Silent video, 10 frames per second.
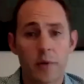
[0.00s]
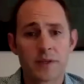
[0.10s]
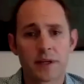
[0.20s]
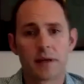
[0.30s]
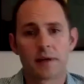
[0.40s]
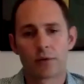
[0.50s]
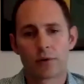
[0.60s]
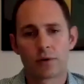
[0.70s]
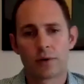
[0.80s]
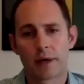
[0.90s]
saw a
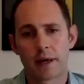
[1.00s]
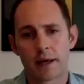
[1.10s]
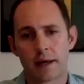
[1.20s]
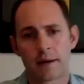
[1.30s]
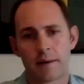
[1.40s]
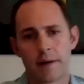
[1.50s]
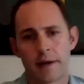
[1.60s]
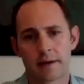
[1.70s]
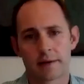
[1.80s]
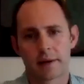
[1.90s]
real quick hit coming
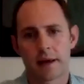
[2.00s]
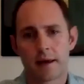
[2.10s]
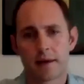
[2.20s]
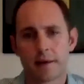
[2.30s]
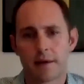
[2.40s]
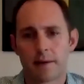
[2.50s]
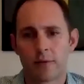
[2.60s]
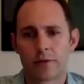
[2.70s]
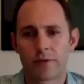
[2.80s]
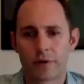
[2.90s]
out of the gate
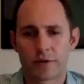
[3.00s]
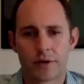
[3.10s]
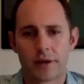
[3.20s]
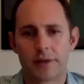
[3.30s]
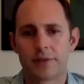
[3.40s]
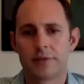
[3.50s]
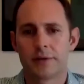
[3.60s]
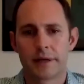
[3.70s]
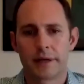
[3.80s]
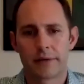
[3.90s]
with folks trying
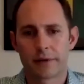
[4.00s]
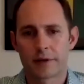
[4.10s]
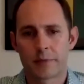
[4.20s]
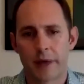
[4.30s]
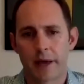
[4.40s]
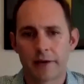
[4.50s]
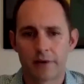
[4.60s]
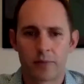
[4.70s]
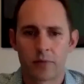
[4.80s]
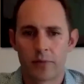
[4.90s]
to either expand or
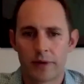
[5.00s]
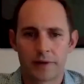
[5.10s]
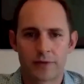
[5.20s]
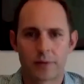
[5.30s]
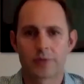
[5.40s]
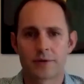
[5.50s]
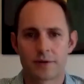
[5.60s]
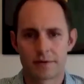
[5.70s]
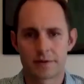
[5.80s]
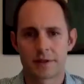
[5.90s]
implement terminal
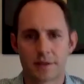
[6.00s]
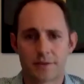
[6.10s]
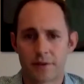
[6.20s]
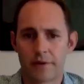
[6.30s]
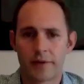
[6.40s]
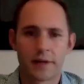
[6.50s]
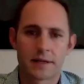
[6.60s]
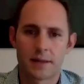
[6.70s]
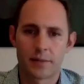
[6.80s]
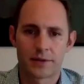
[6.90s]
services or even
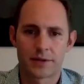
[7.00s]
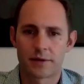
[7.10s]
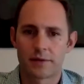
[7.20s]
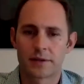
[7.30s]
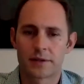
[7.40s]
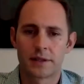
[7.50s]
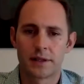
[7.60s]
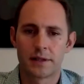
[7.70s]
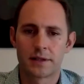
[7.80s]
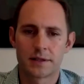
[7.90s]
desktop as a service
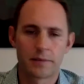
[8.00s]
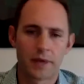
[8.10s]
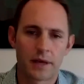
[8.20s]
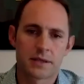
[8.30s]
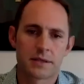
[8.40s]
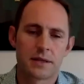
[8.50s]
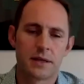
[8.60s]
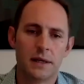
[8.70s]
in some cases,